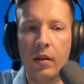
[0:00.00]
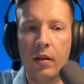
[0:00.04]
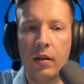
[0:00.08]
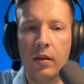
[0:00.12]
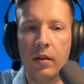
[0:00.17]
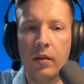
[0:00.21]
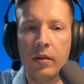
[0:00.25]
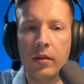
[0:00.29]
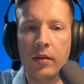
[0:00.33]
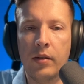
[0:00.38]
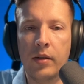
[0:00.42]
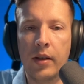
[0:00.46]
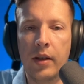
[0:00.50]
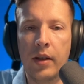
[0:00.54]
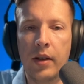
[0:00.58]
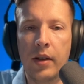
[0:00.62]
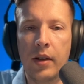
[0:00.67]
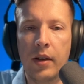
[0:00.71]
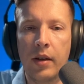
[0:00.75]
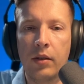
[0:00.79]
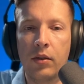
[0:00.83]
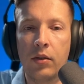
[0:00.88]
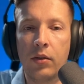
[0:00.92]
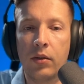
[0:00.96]
they
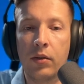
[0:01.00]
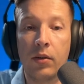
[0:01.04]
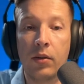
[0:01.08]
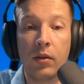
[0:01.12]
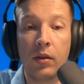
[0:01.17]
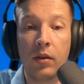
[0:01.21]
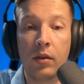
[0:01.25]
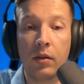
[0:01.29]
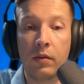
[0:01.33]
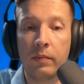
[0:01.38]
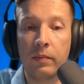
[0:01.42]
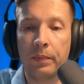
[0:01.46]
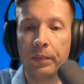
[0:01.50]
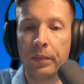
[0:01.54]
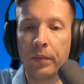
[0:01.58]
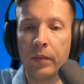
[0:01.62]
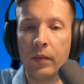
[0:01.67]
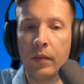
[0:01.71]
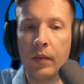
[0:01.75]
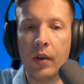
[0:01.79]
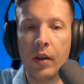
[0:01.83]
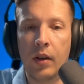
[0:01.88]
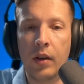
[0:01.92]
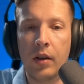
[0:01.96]
are not color.
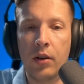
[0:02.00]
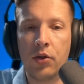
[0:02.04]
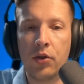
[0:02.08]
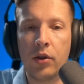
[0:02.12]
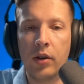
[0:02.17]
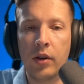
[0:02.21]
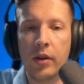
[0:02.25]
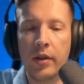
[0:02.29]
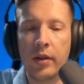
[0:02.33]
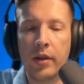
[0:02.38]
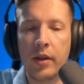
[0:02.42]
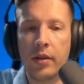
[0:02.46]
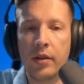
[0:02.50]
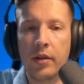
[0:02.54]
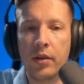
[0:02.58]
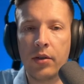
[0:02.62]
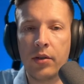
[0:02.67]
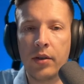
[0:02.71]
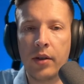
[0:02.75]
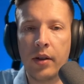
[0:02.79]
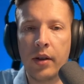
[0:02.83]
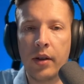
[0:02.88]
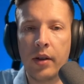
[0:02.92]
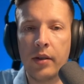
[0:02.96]
Actually,
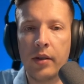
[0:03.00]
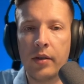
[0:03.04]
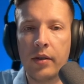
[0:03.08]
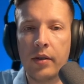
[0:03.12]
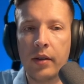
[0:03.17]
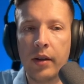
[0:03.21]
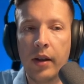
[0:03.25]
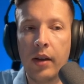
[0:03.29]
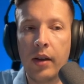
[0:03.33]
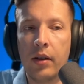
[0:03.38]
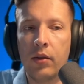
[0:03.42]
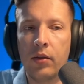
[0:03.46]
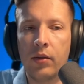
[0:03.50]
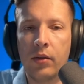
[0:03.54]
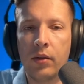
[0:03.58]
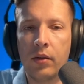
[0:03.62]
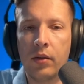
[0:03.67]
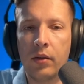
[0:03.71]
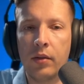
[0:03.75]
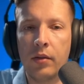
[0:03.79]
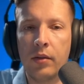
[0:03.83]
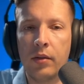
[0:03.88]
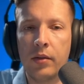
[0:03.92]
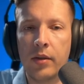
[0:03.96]
sensors cannot
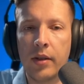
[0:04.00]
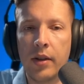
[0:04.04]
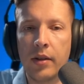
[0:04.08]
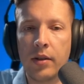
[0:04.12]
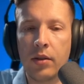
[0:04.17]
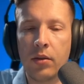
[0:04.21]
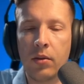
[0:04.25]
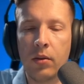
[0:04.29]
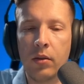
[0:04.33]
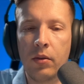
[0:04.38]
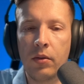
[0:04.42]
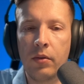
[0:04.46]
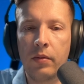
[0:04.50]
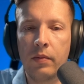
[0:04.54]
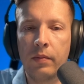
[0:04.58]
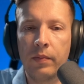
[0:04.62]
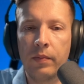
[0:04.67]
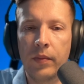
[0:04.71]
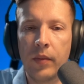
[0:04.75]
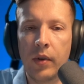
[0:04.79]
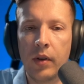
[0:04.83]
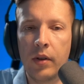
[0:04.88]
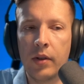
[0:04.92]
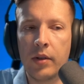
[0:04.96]
sense color.
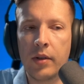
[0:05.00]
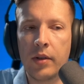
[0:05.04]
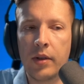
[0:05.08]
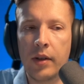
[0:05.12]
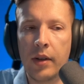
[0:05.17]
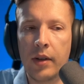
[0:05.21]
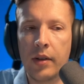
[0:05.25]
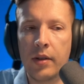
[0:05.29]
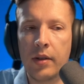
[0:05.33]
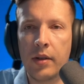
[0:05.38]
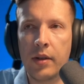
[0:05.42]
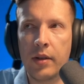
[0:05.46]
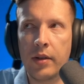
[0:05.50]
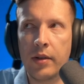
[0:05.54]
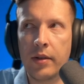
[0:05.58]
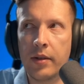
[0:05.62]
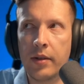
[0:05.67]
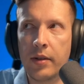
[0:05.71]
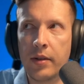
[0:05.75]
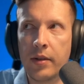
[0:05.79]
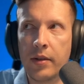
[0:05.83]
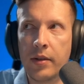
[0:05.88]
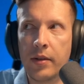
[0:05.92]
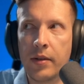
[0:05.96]
Instead,
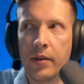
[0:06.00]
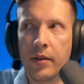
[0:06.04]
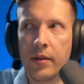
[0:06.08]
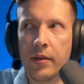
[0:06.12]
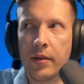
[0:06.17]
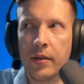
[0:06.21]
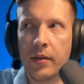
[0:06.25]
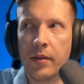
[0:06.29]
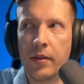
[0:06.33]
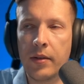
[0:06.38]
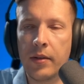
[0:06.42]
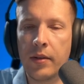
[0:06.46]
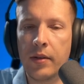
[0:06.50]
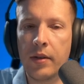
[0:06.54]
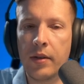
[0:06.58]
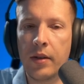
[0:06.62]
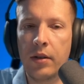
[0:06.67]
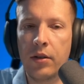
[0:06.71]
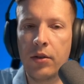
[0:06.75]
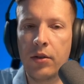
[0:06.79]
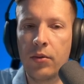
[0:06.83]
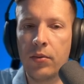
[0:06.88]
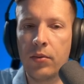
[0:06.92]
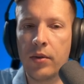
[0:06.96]
they
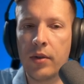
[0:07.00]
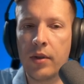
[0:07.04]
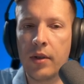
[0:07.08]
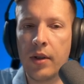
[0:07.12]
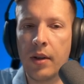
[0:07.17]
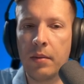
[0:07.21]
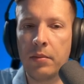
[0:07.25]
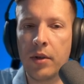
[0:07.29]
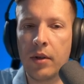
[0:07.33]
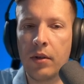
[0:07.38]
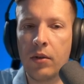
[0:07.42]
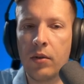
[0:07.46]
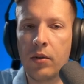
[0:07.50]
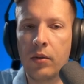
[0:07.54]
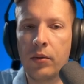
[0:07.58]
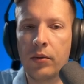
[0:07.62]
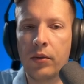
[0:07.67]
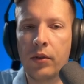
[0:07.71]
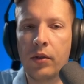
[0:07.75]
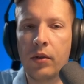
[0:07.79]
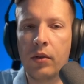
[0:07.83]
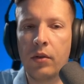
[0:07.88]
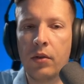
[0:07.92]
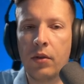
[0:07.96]
use something
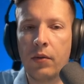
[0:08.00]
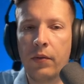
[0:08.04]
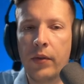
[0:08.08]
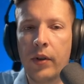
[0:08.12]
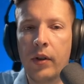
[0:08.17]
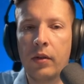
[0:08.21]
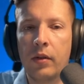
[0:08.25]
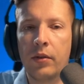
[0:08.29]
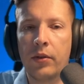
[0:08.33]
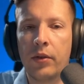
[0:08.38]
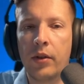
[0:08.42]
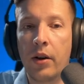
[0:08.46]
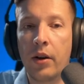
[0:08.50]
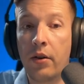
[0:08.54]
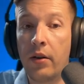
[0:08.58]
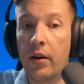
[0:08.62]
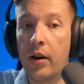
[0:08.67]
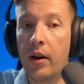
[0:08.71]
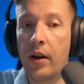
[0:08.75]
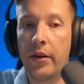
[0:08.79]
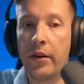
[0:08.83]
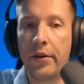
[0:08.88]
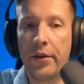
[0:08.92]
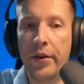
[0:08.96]
called color filter
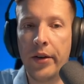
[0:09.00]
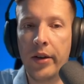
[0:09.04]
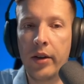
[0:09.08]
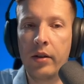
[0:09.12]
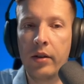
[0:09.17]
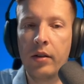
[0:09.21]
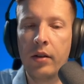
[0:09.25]
array,